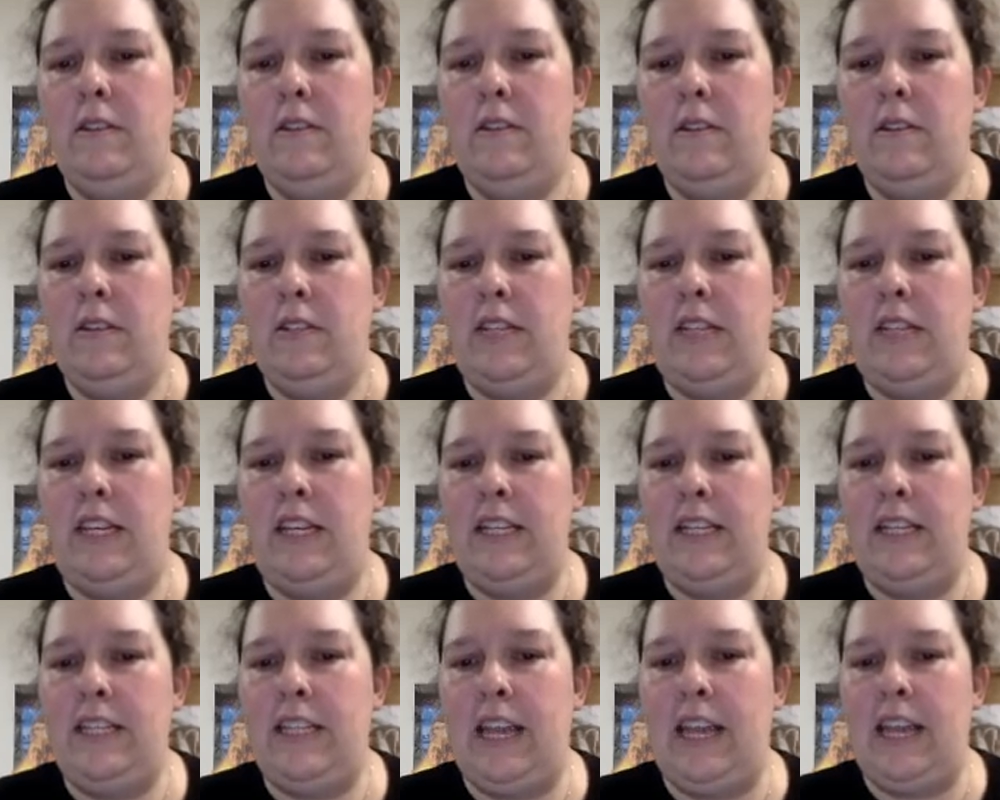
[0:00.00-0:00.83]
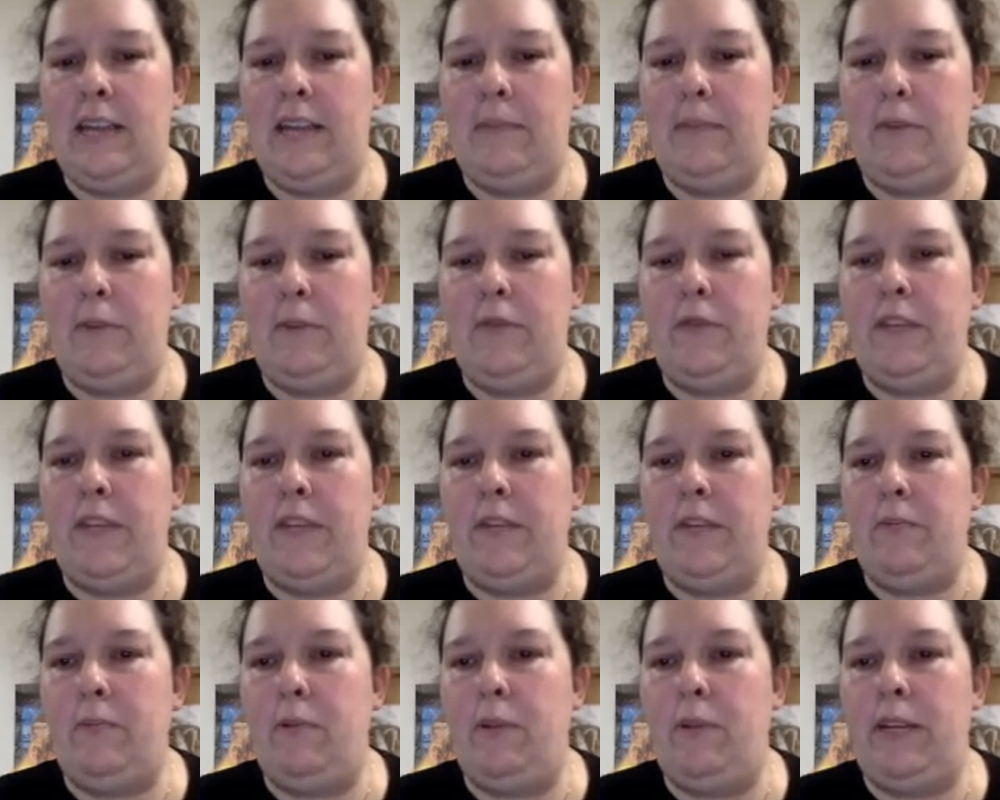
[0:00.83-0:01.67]
He's kind of moving and
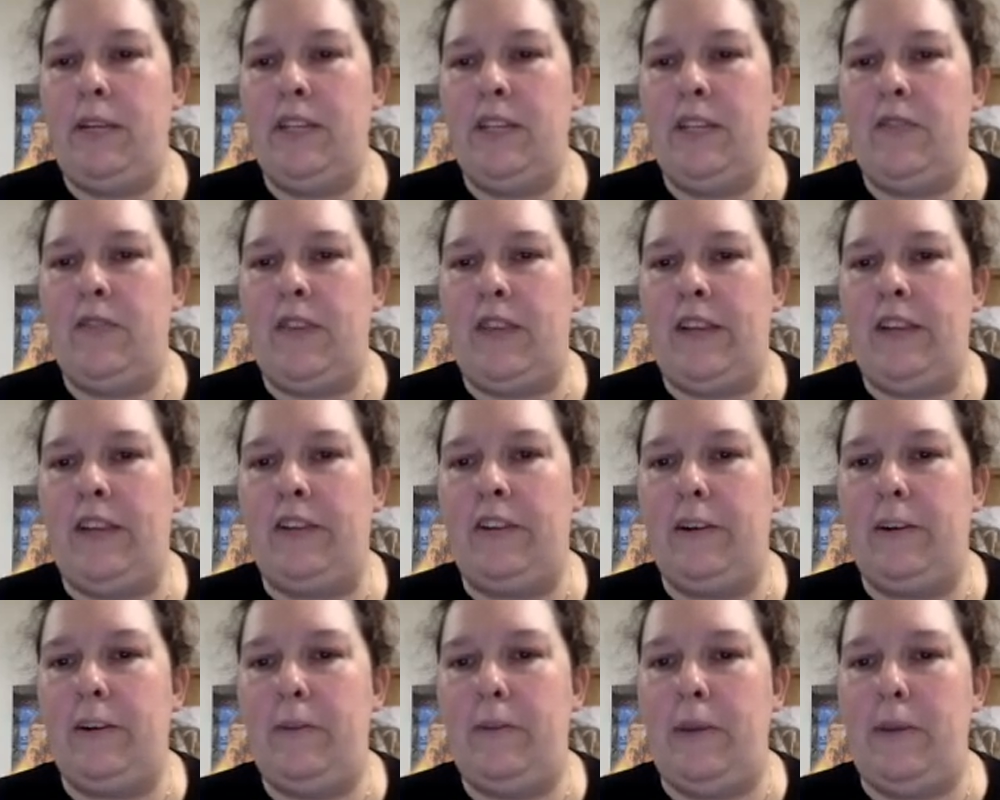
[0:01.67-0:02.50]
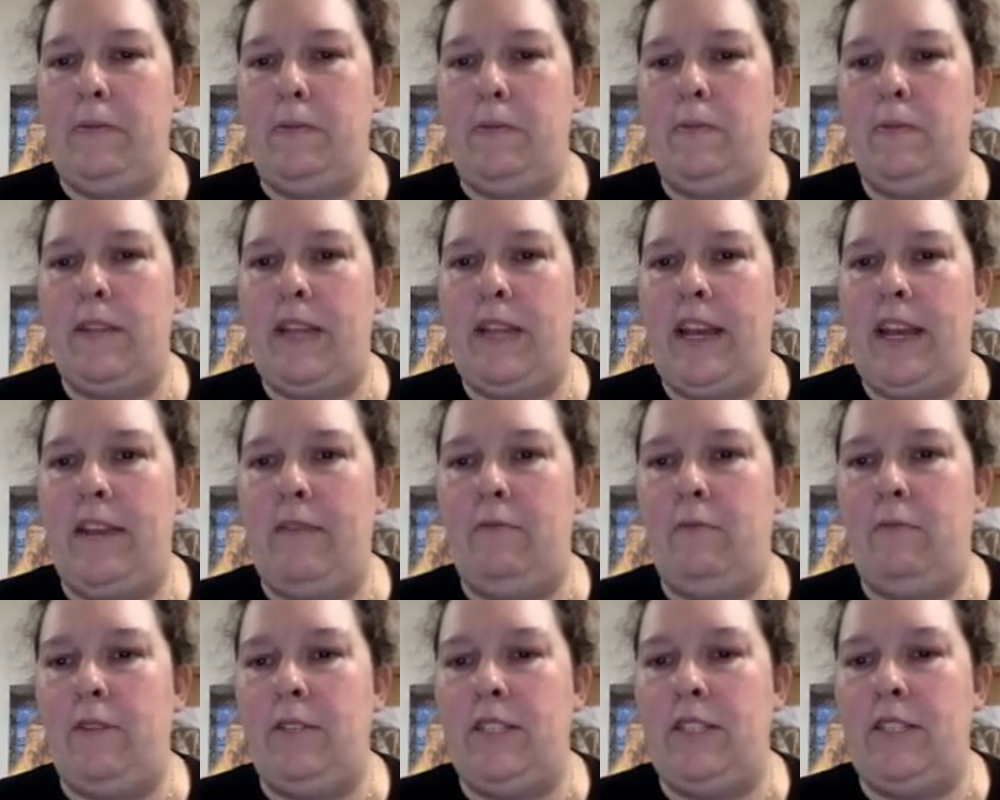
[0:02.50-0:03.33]
pointing his finger at people. They have
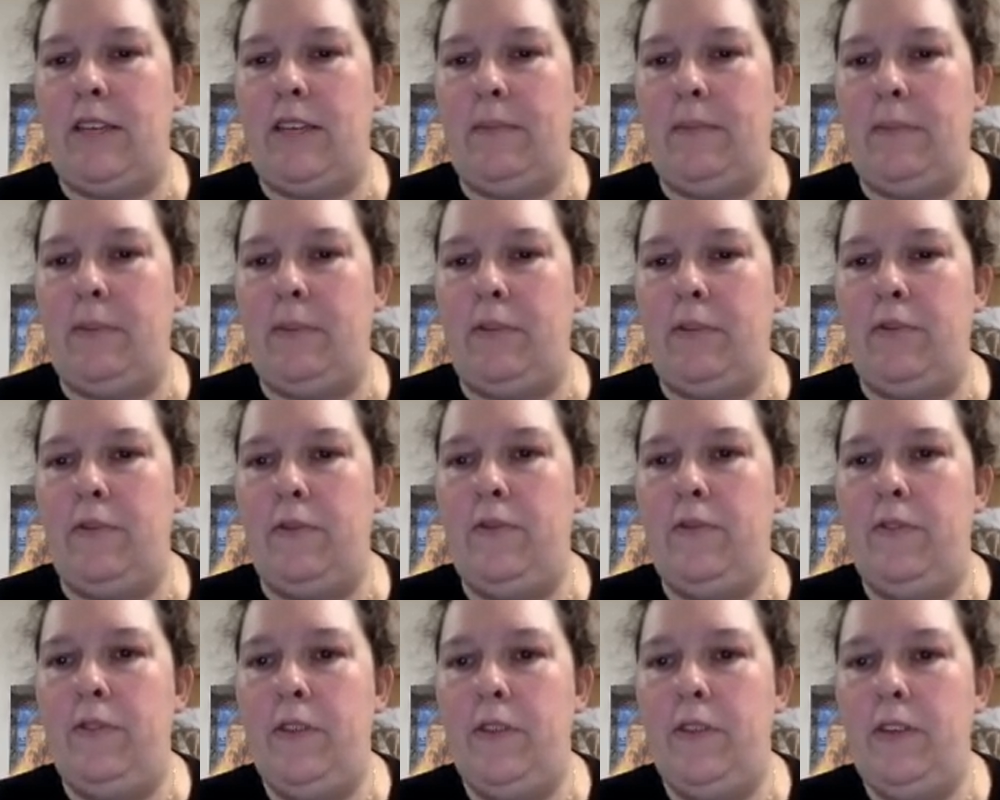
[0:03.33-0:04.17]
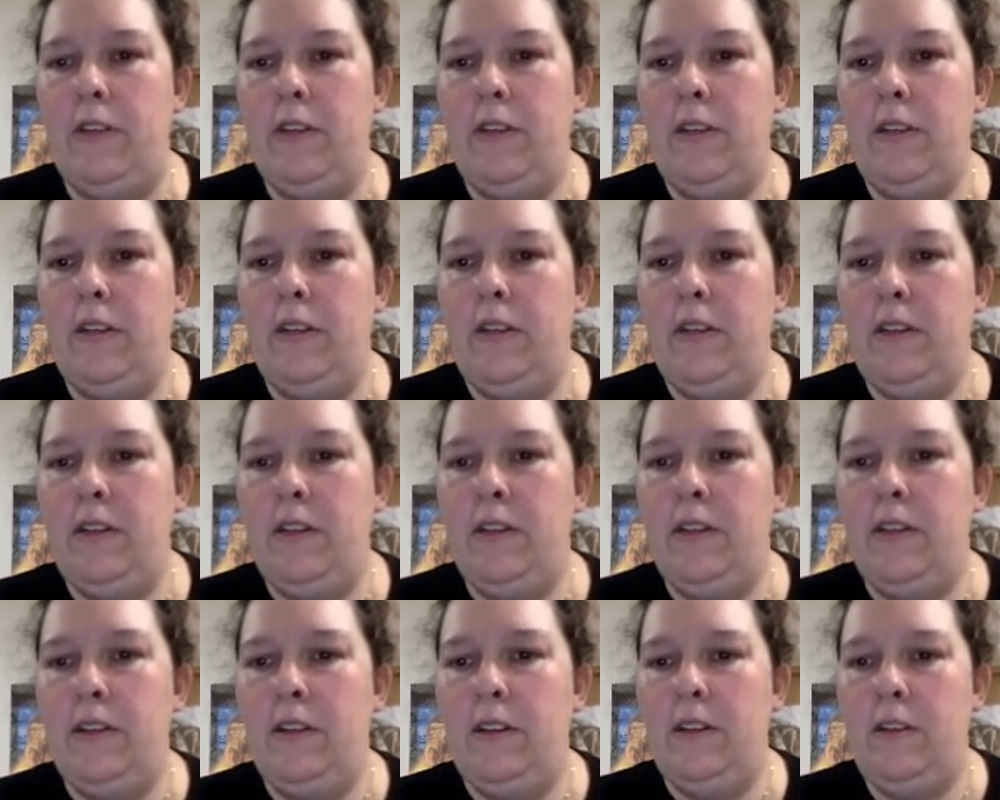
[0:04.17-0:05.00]
ones that move,
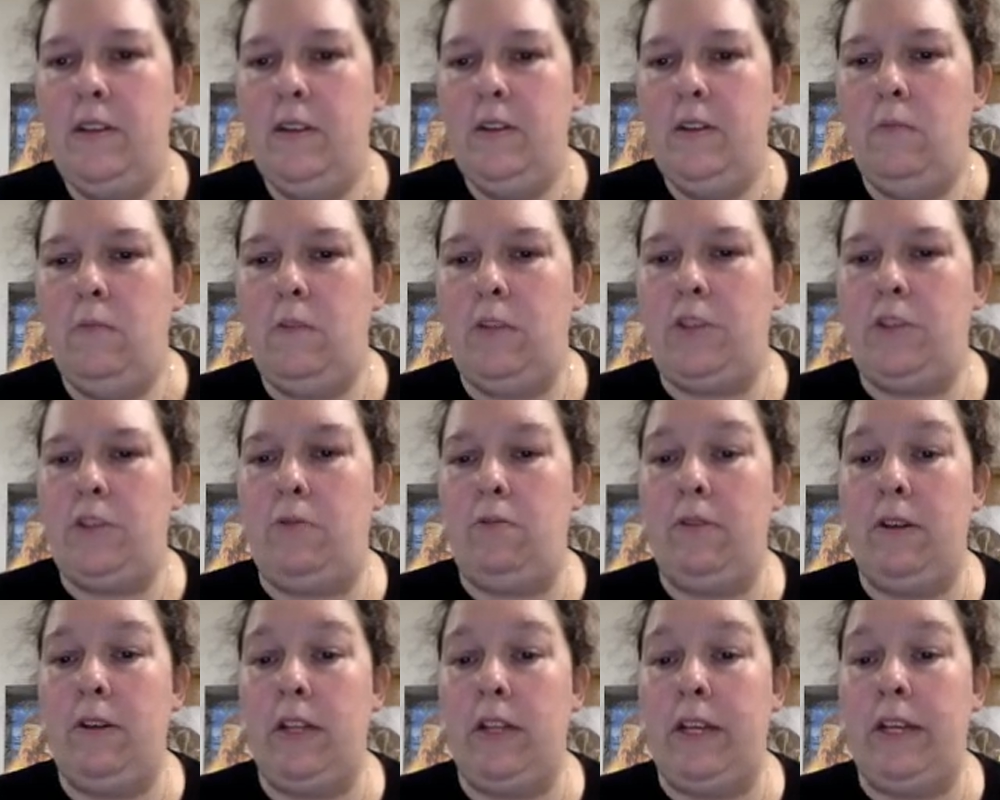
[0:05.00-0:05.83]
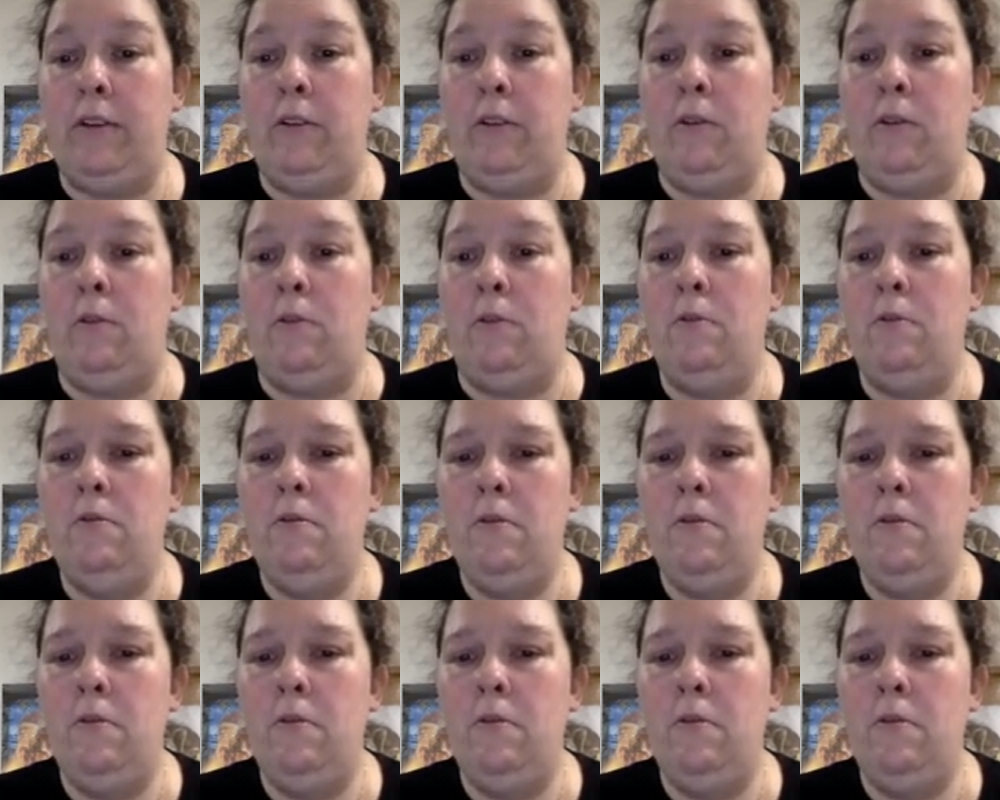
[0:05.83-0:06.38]
which are really cool.